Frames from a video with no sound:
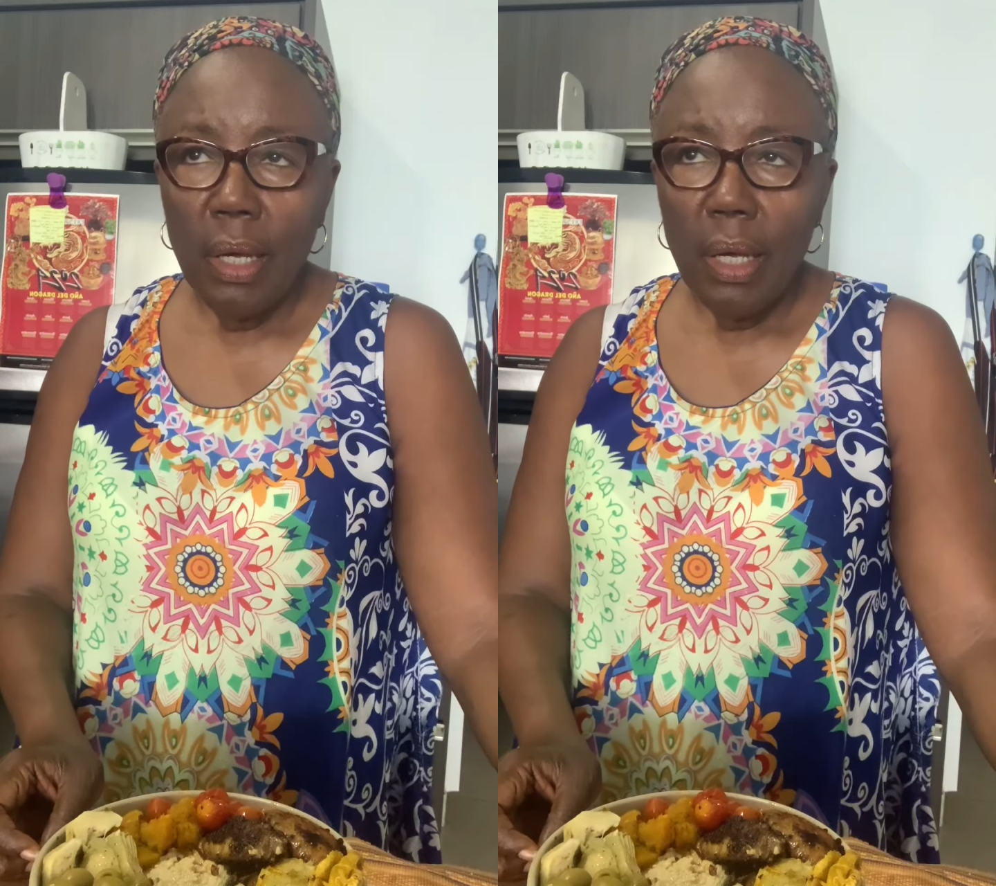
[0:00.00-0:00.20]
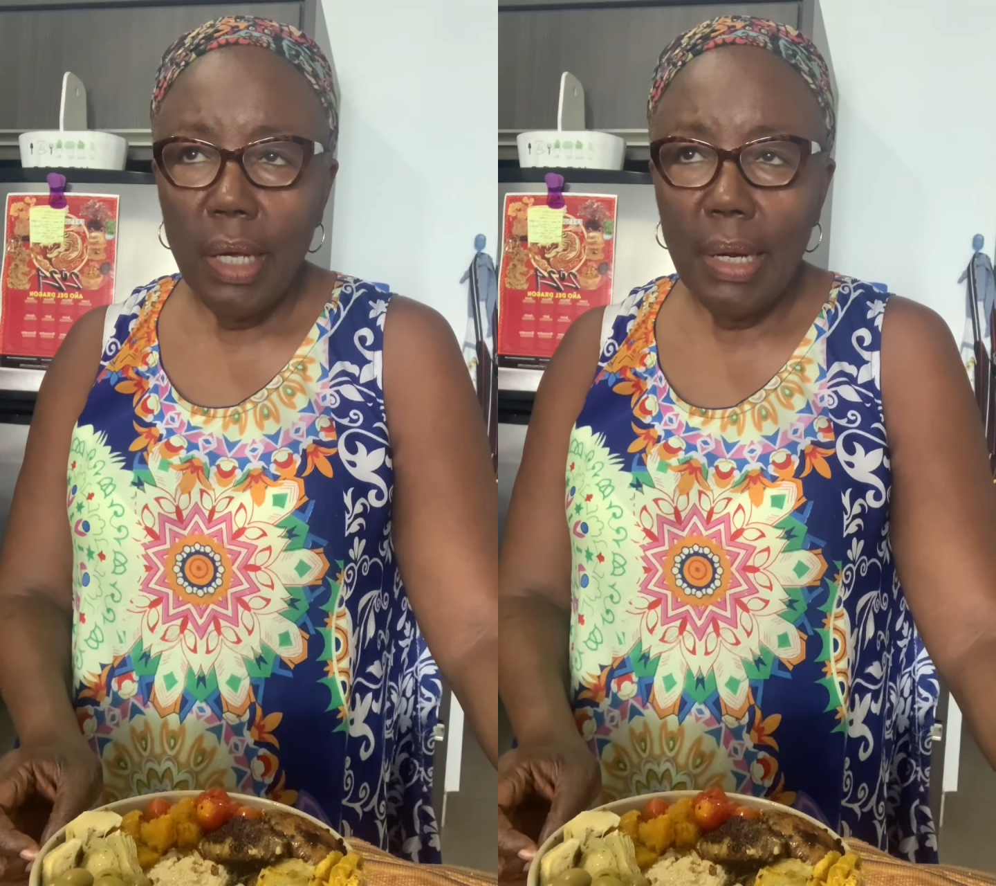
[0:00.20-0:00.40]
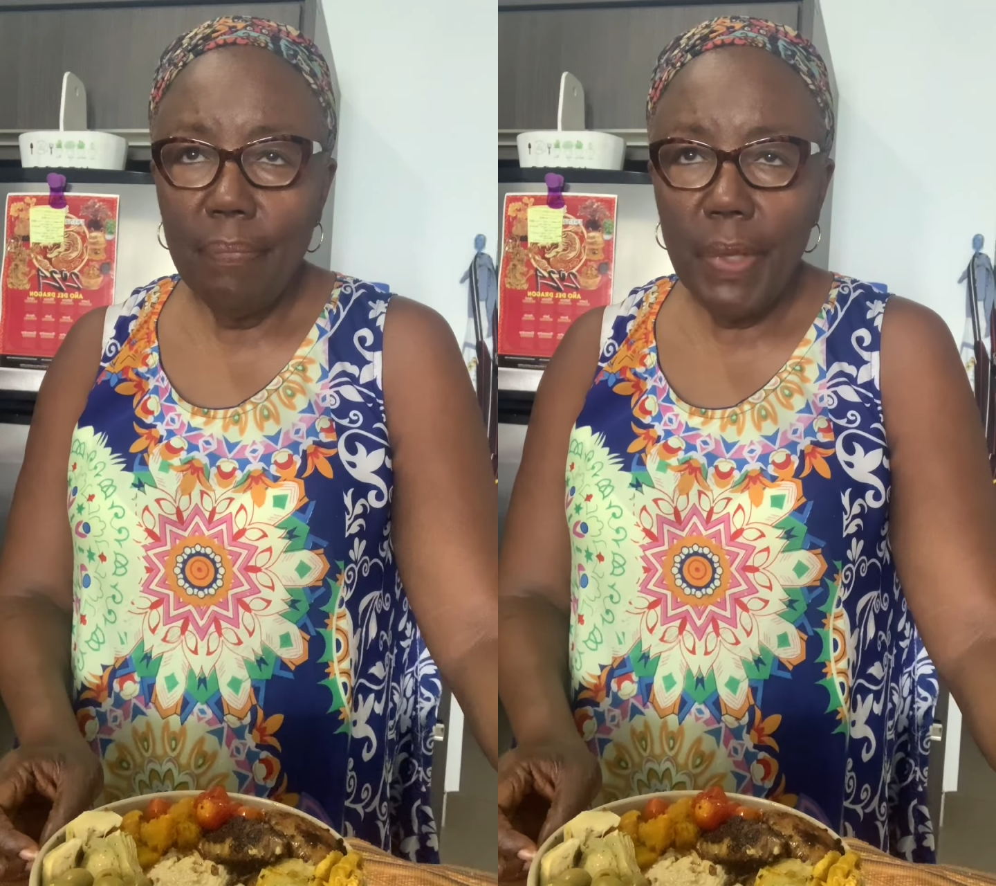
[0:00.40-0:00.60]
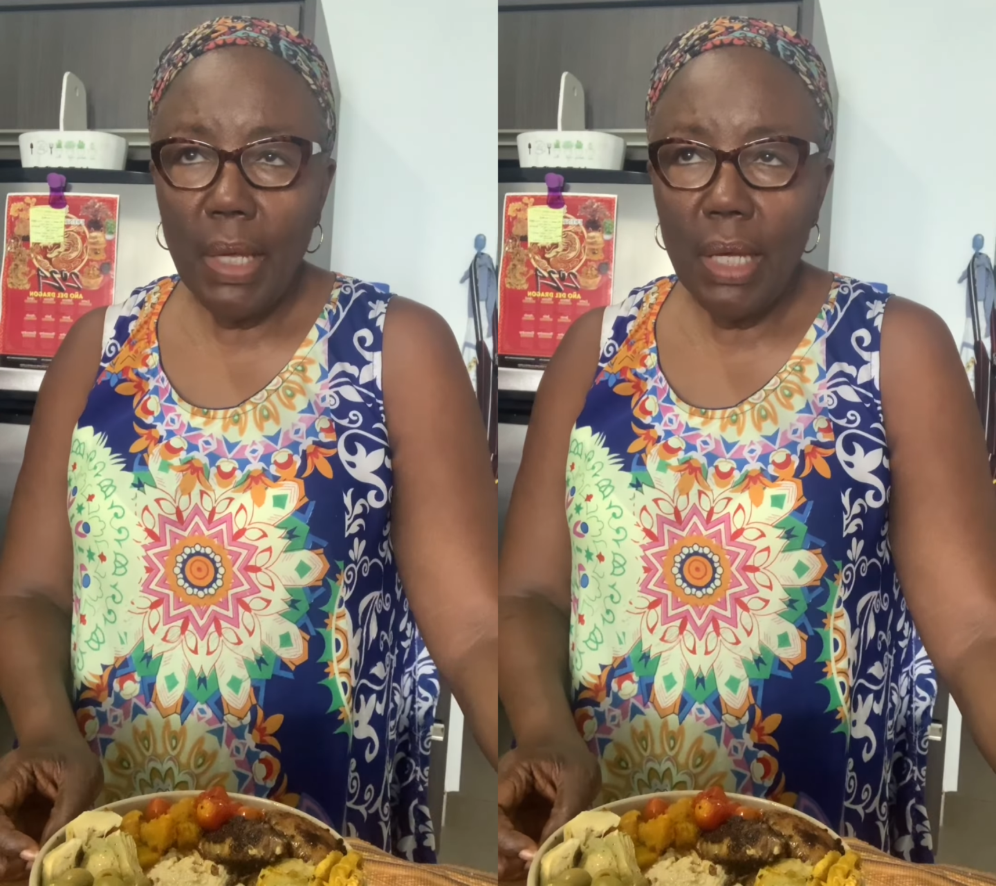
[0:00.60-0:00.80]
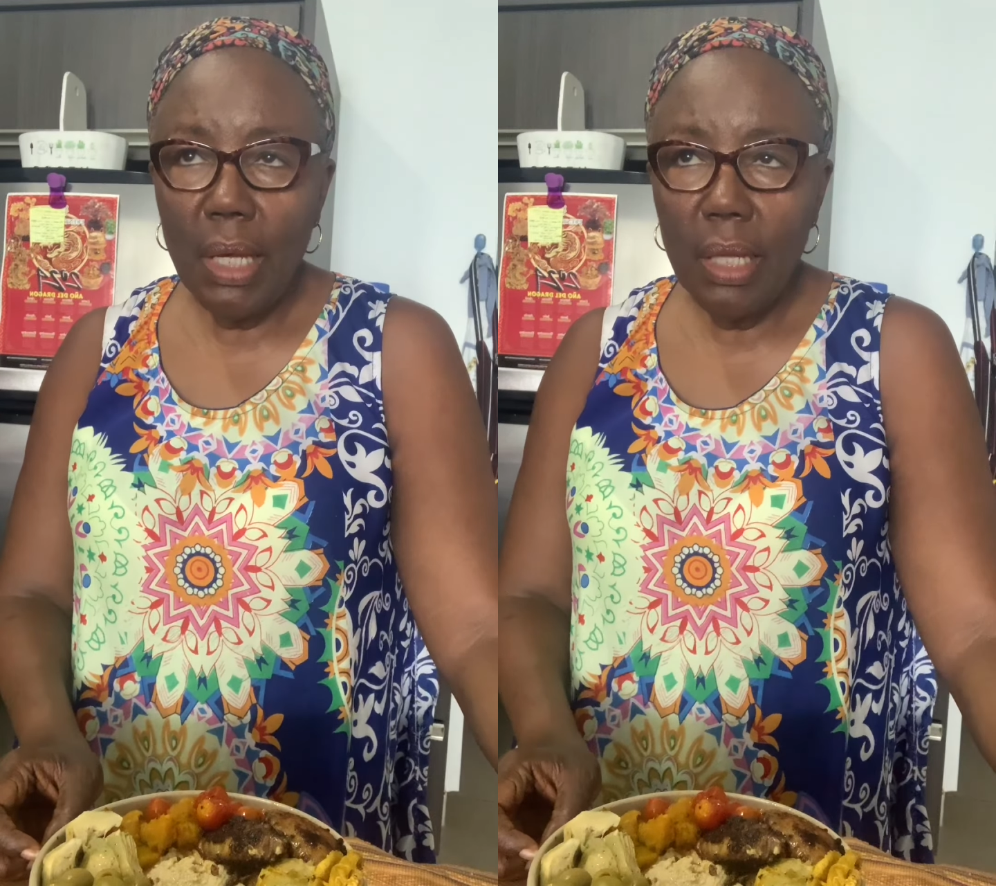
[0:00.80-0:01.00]
And I'm
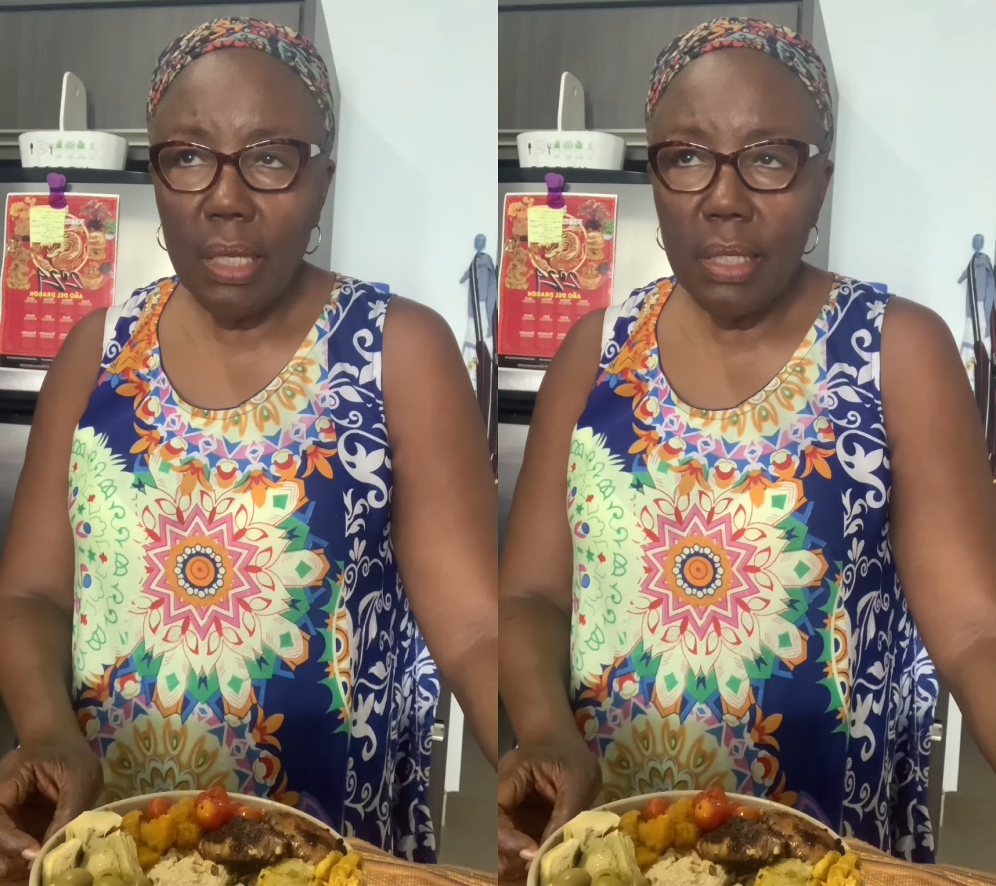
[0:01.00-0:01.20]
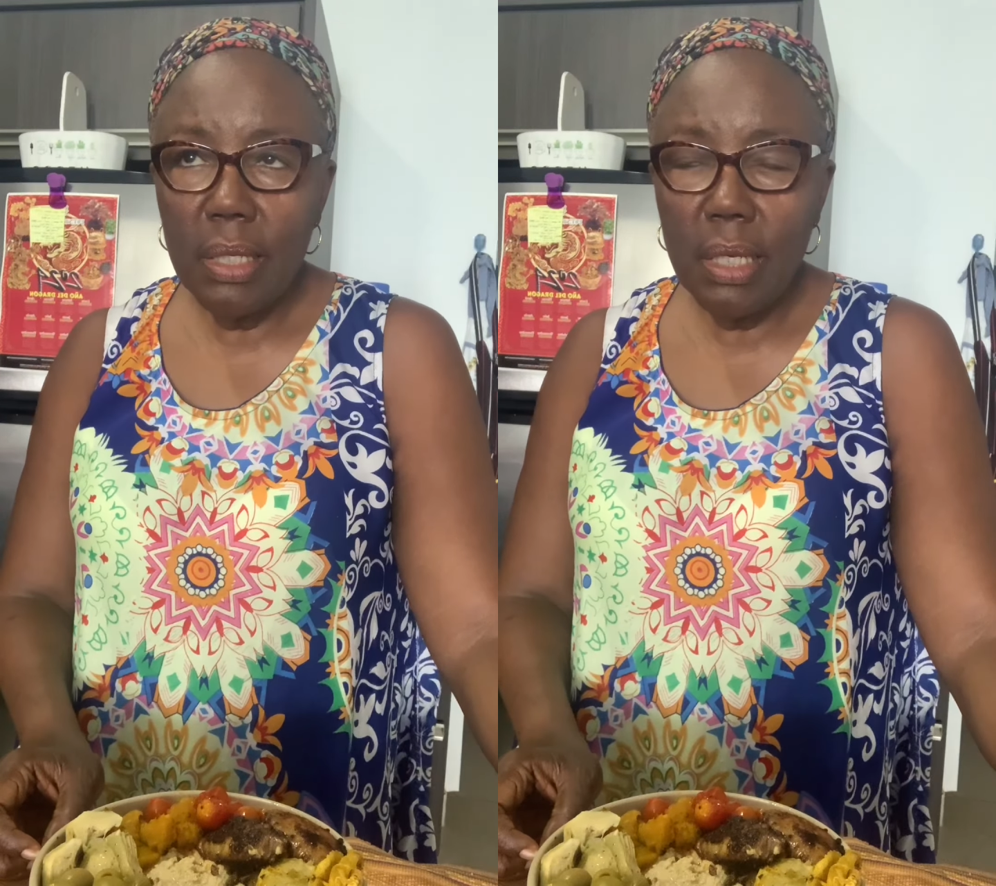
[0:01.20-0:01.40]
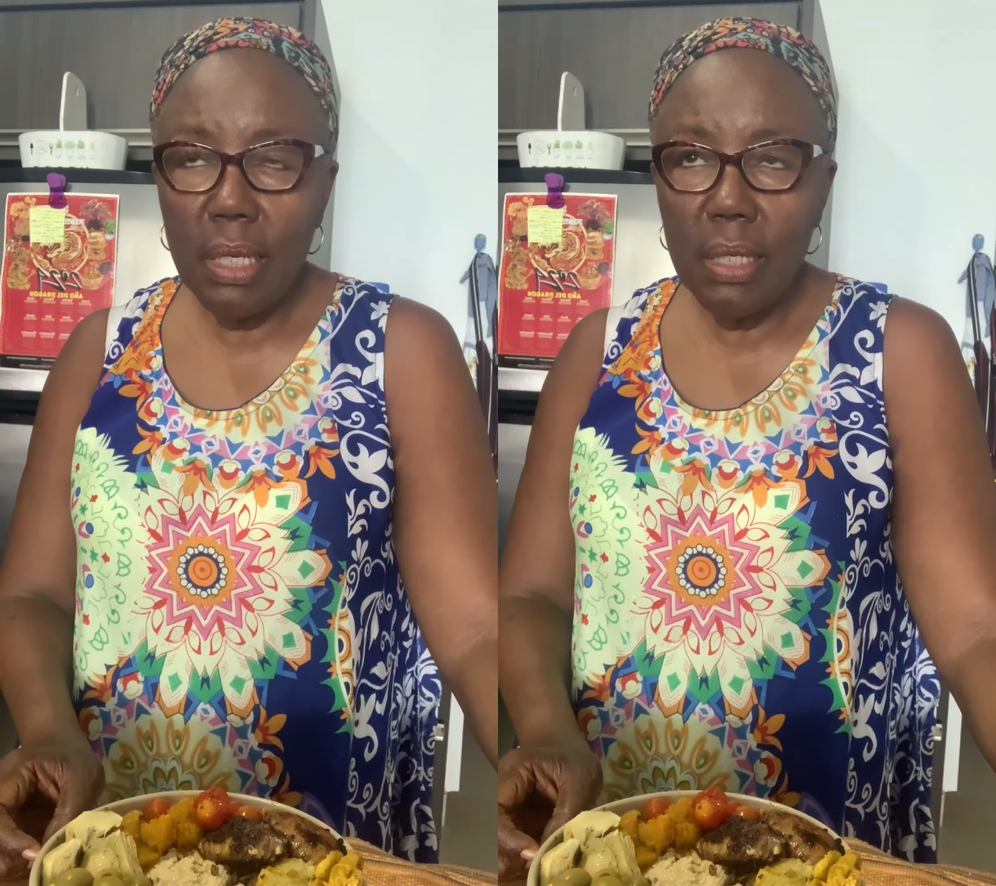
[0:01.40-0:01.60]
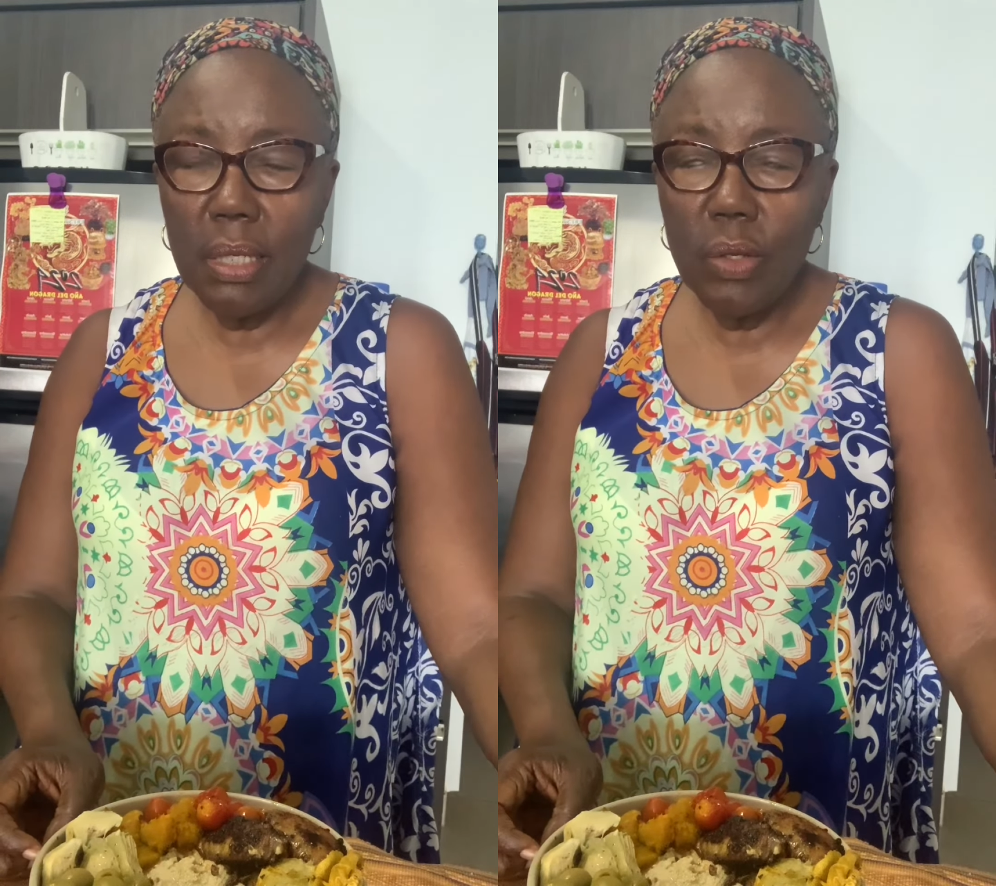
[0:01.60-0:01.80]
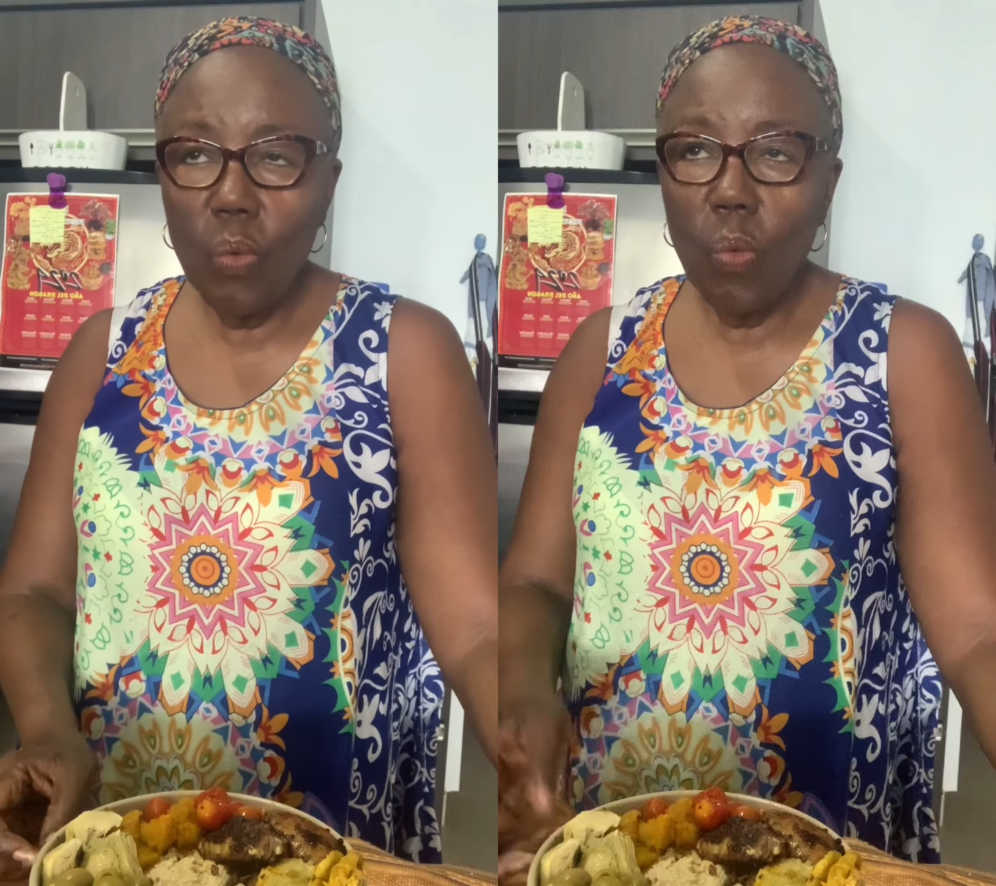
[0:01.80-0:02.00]
thinking this is
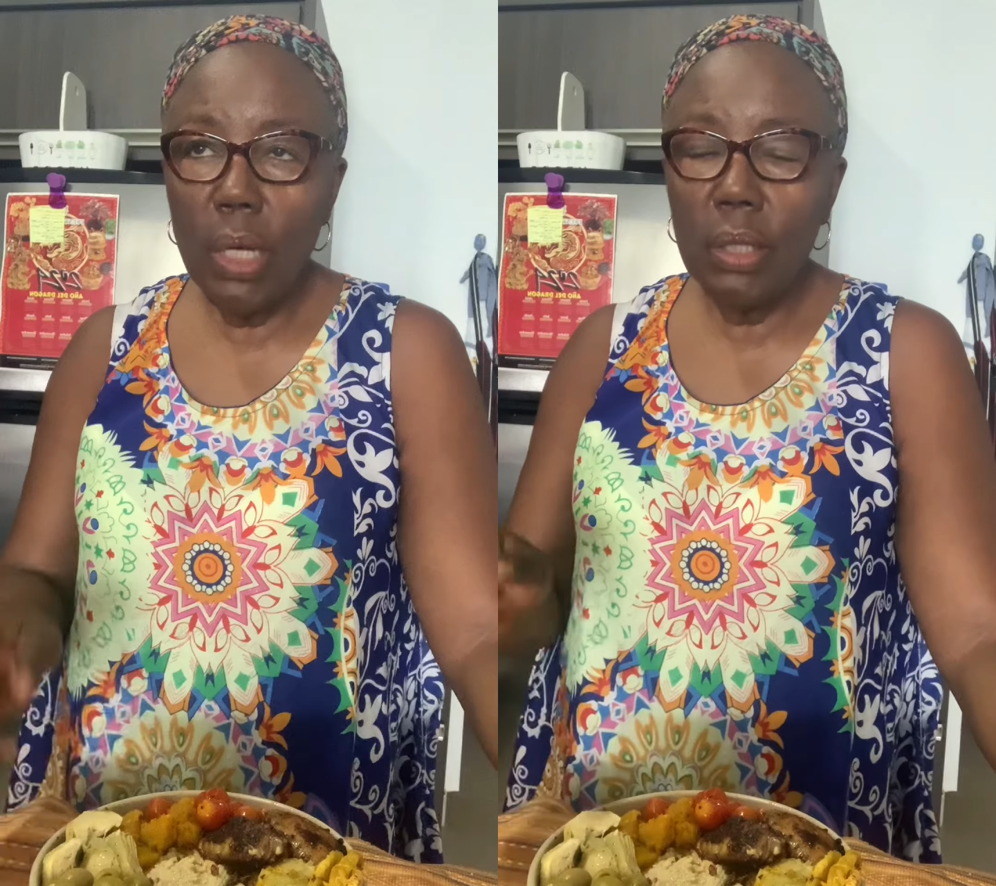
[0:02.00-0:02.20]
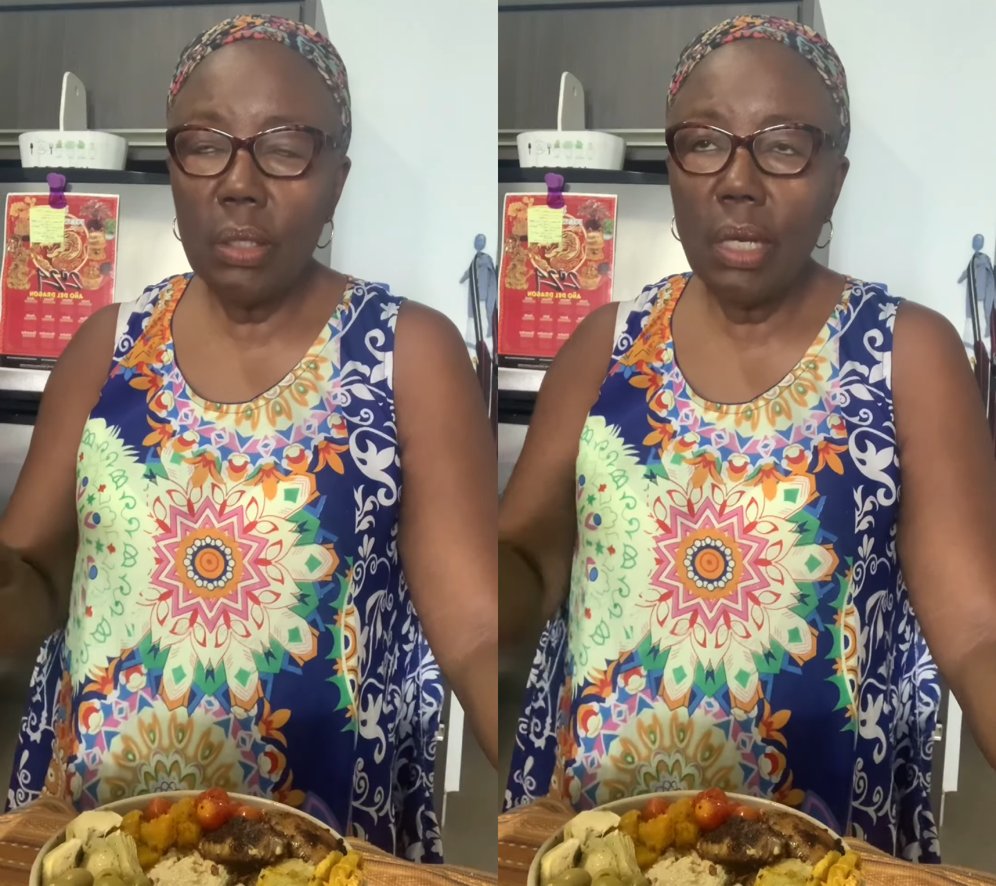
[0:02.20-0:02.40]
the one to